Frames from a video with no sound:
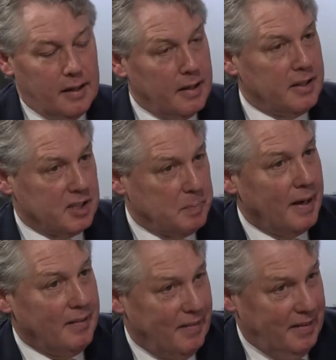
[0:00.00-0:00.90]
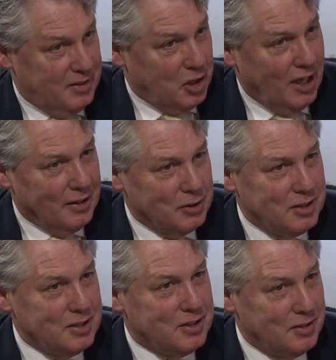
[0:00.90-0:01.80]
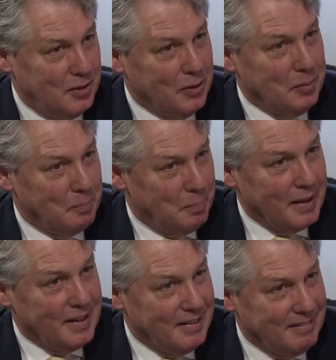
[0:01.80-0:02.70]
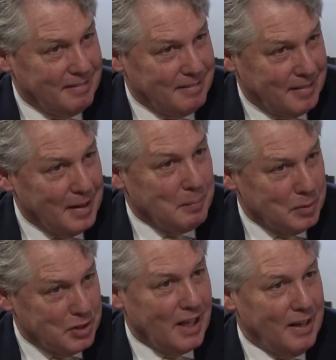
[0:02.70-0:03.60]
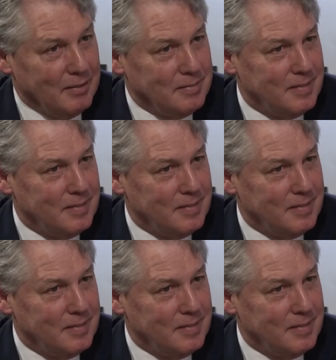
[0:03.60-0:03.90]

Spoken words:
Yet despite these challenges, you're bringing the numbers down.